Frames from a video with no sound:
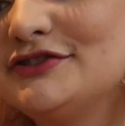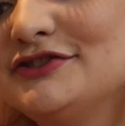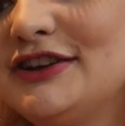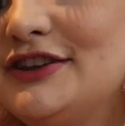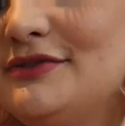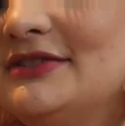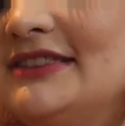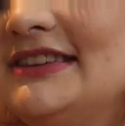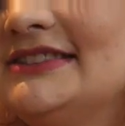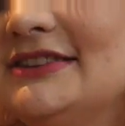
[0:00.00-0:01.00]
because those are cute
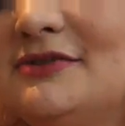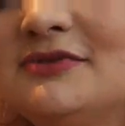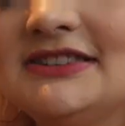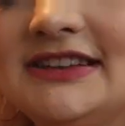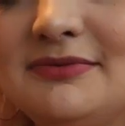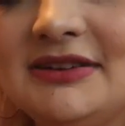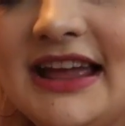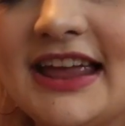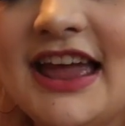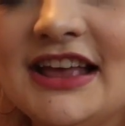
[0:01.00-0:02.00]
these little ones give me
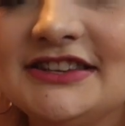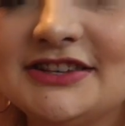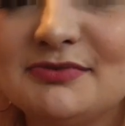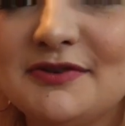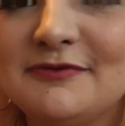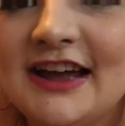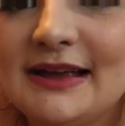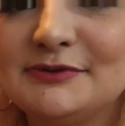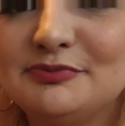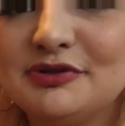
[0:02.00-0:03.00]
like summer
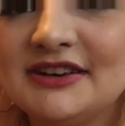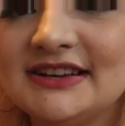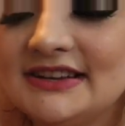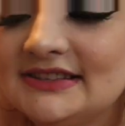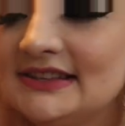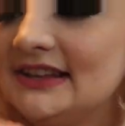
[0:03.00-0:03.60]
vibes prints